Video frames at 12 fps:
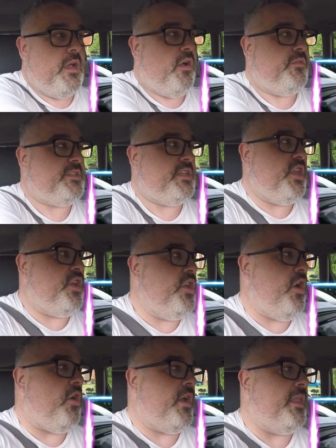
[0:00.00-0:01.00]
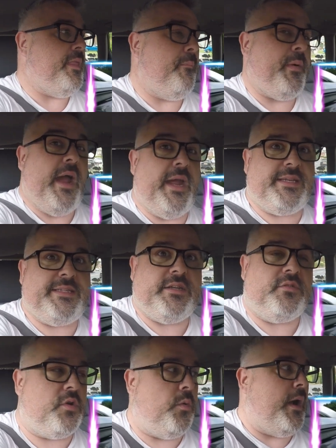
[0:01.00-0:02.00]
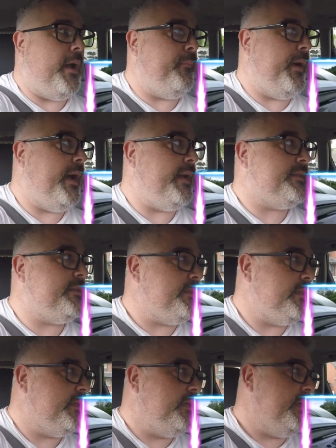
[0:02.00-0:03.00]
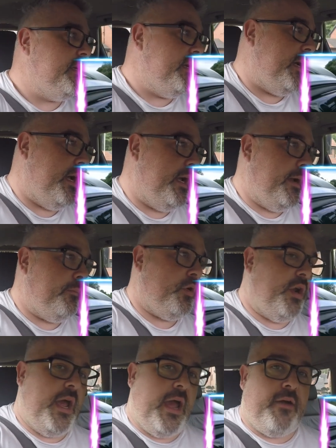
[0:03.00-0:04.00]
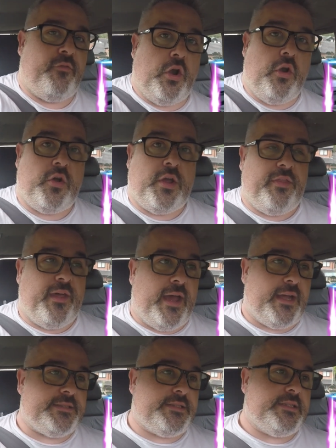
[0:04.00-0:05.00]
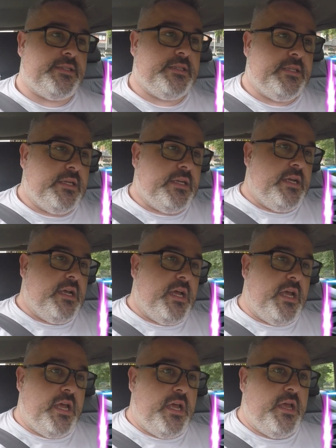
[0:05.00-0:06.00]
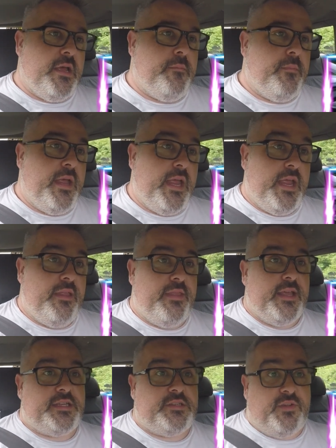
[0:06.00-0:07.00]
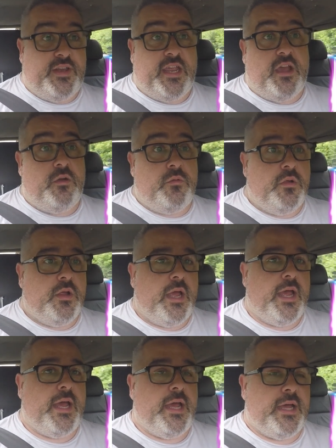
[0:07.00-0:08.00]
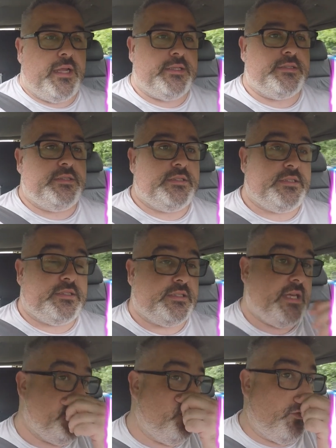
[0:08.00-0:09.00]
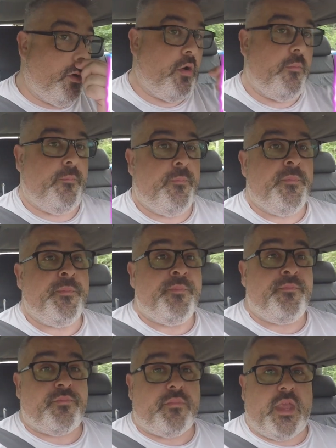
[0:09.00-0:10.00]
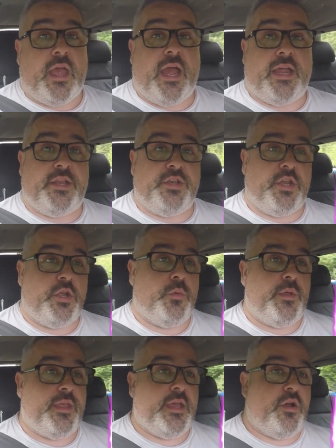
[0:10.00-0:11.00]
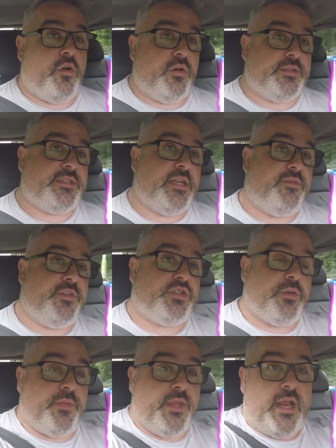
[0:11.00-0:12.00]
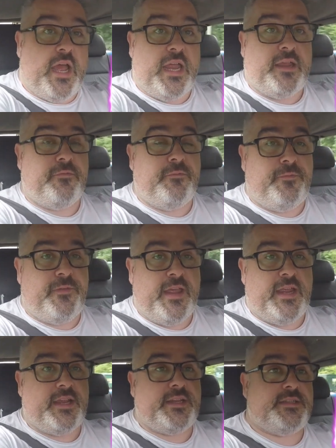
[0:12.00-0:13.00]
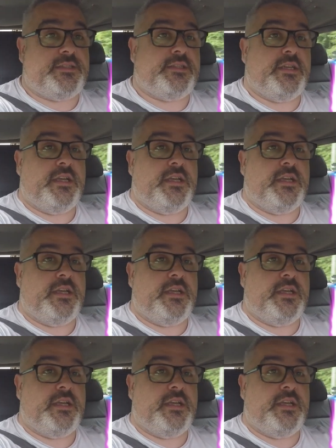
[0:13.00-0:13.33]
Obviously the knock in the back still quite bad. I am going to have a look at that in this video and see what I can do with it, or see if it's something I can fix.